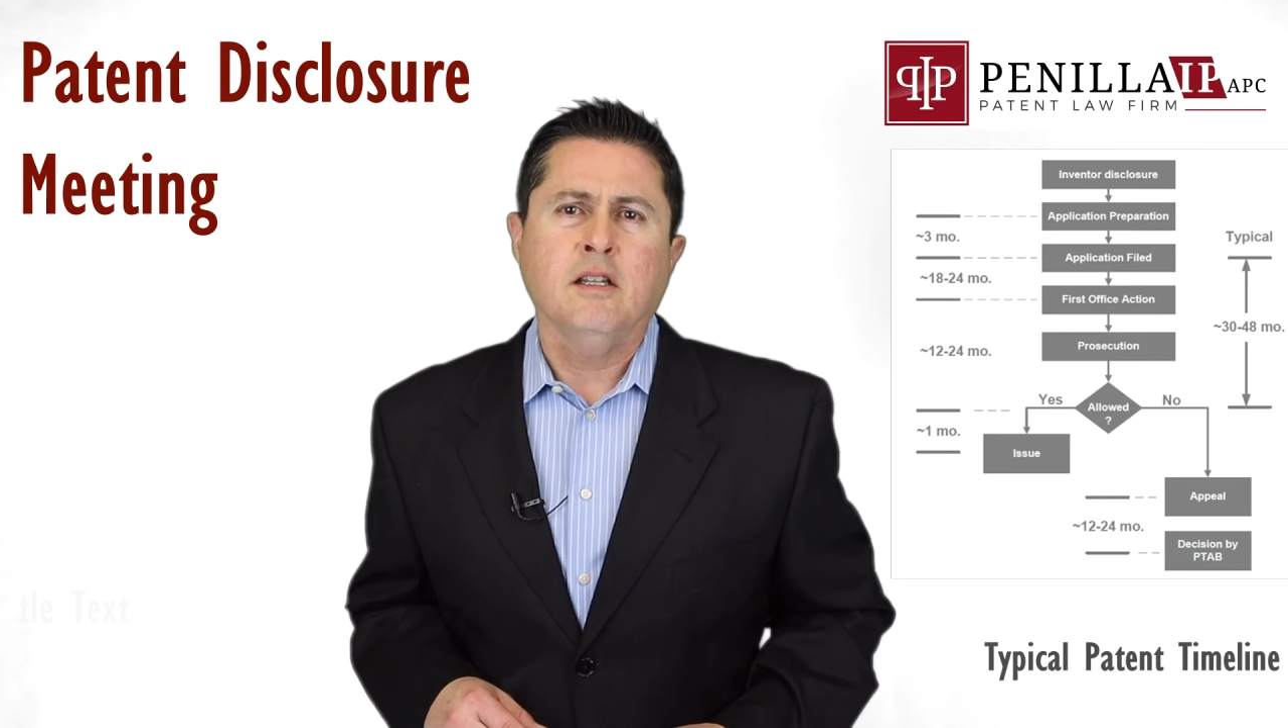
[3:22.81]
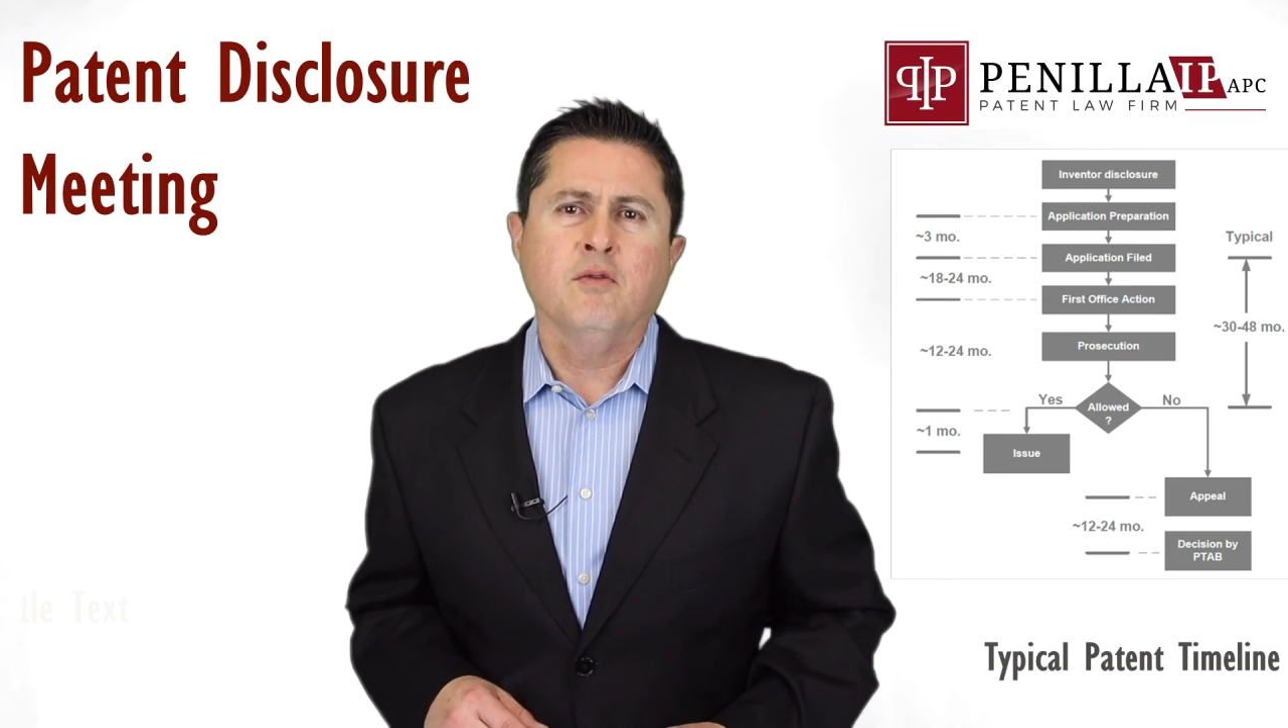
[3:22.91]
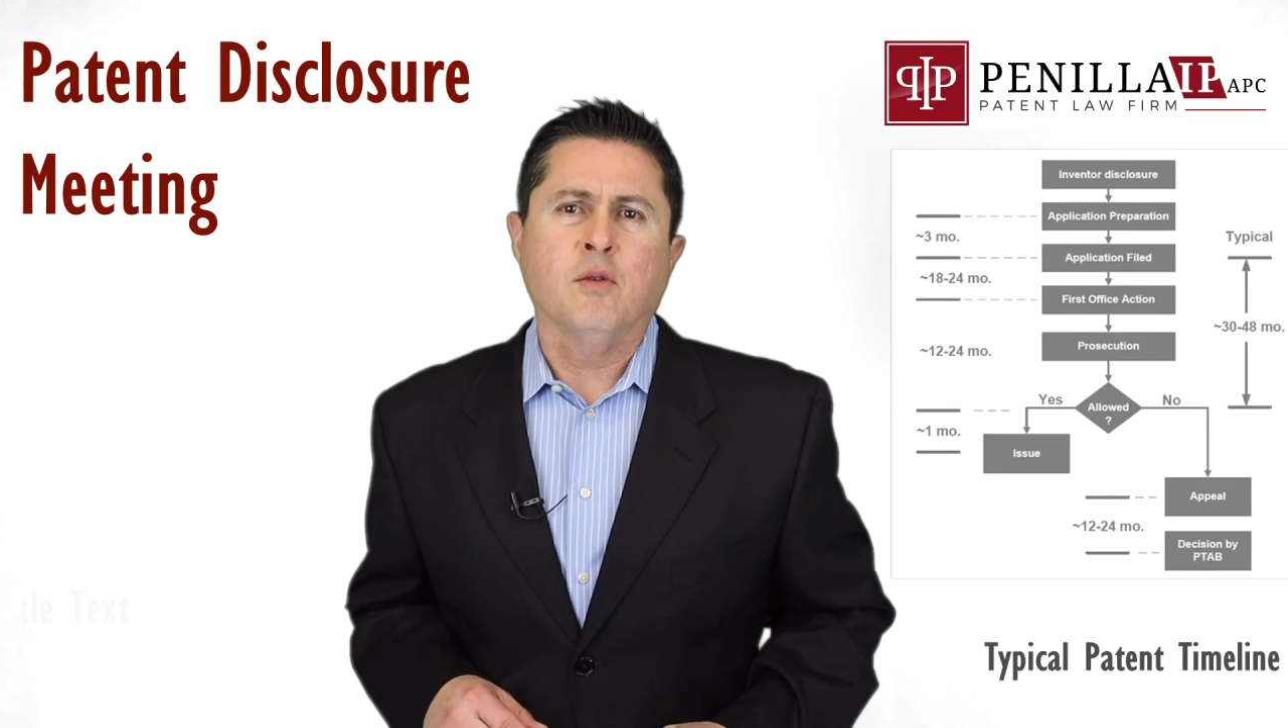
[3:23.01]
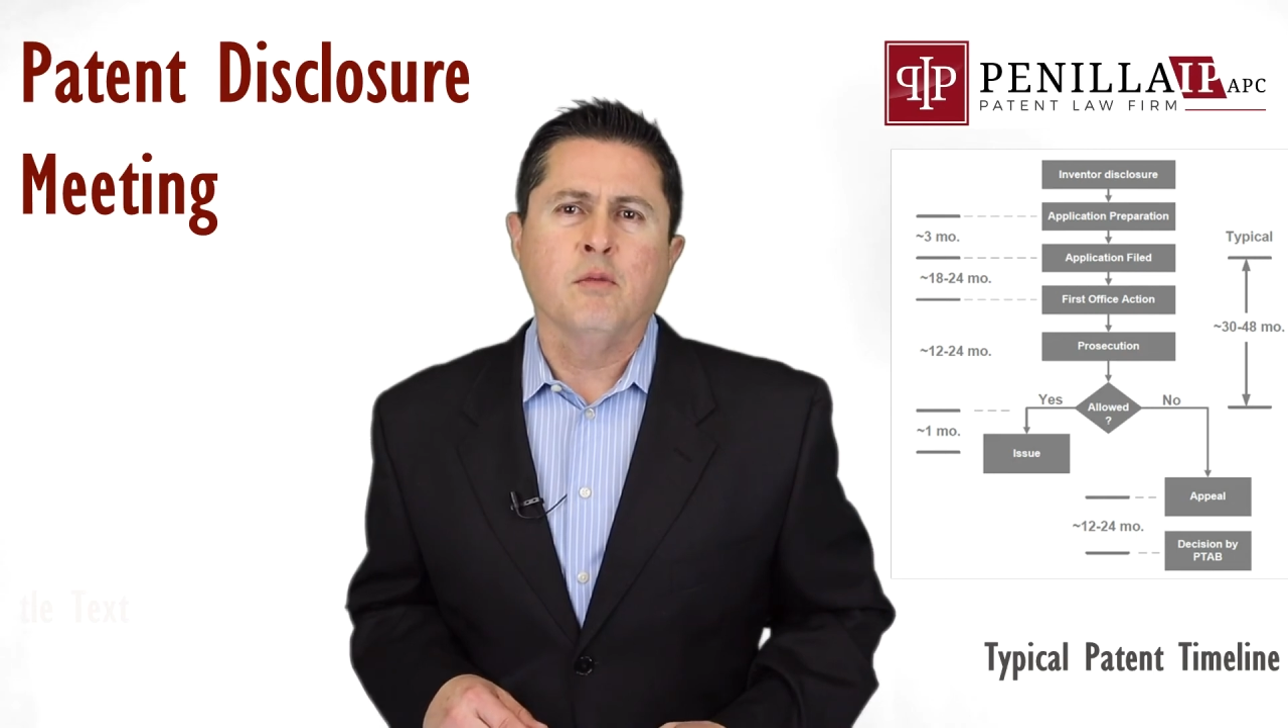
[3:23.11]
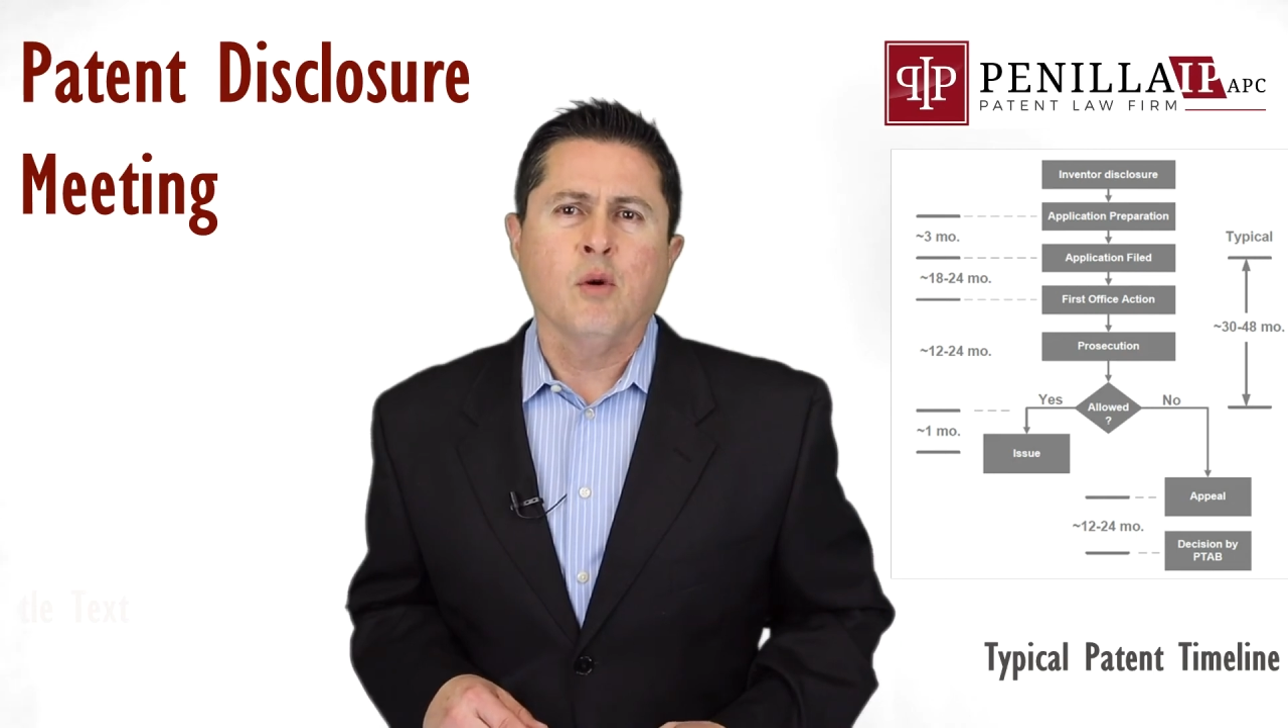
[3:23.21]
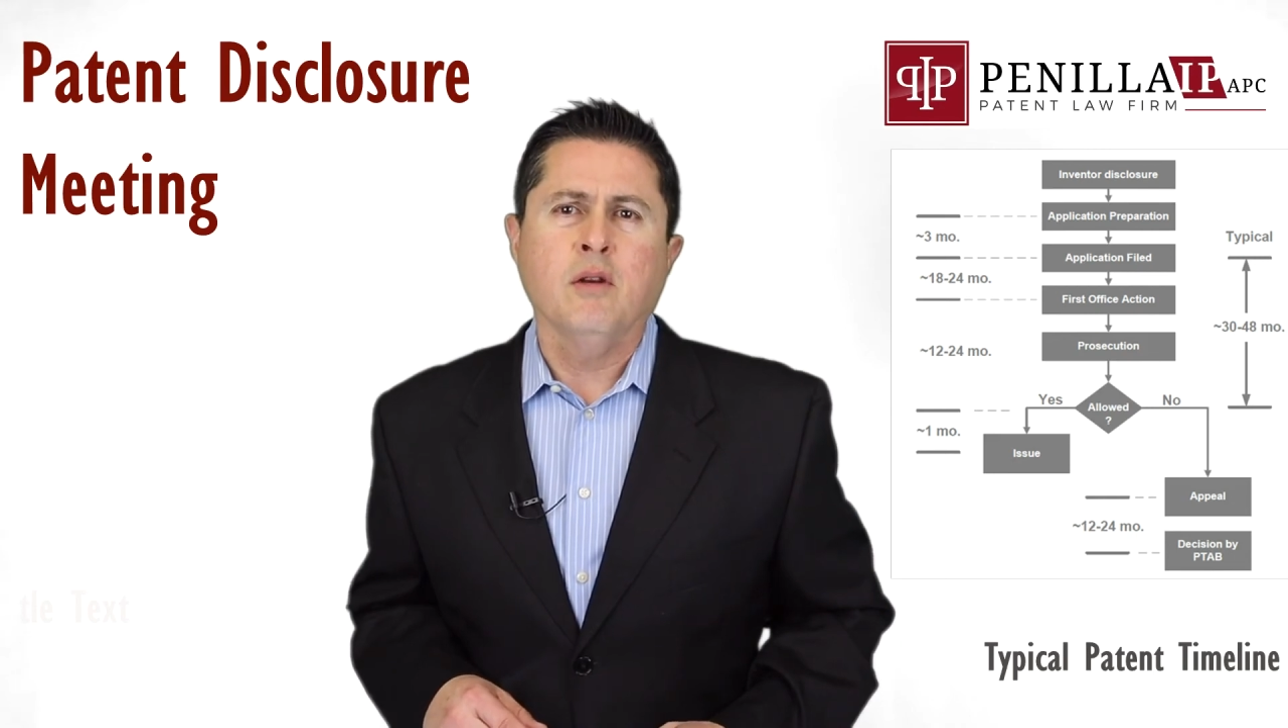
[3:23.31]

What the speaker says: us for more